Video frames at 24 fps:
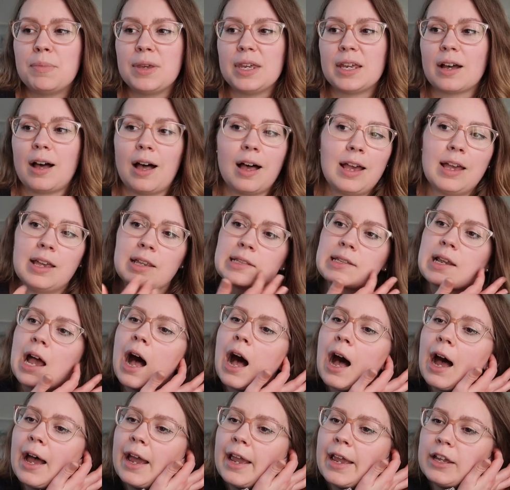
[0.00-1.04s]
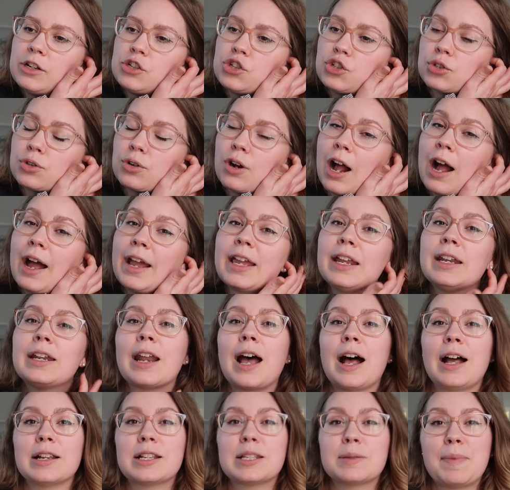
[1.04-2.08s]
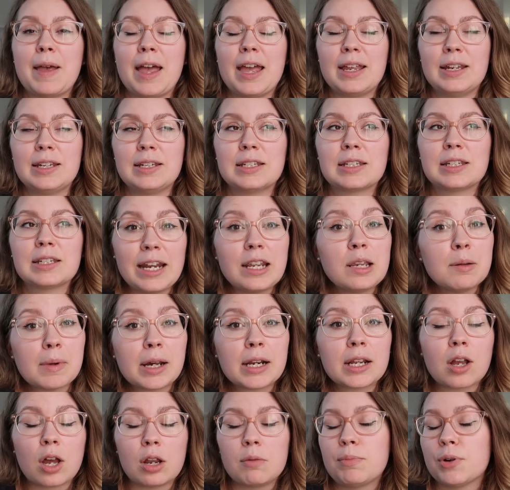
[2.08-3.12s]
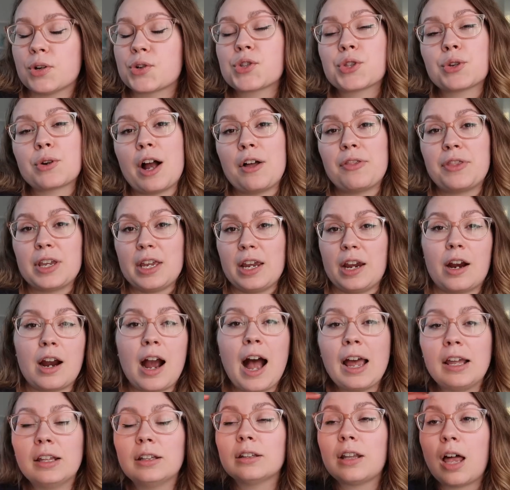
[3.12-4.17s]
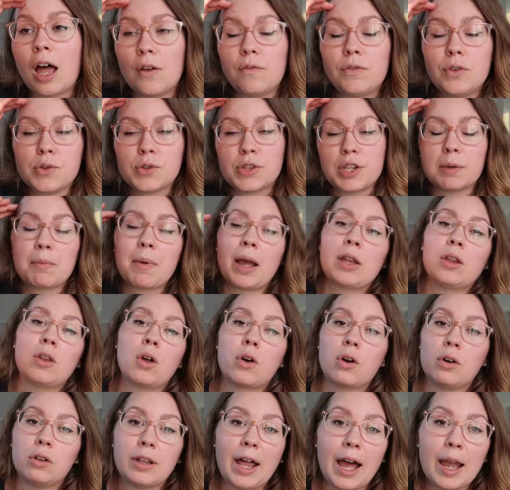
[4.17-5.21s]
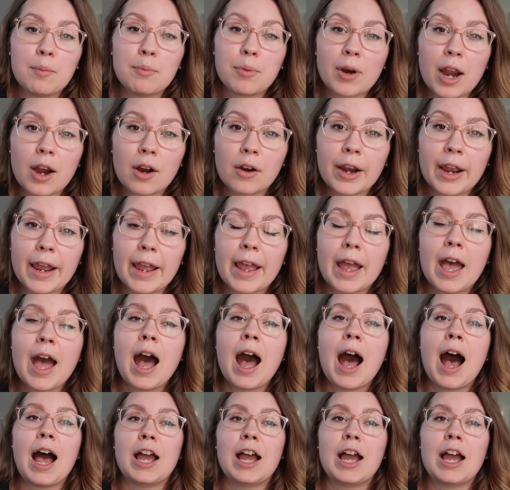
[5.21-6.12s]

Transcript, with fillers: because I try and not spend any money on books throughout the year. I love using my local library.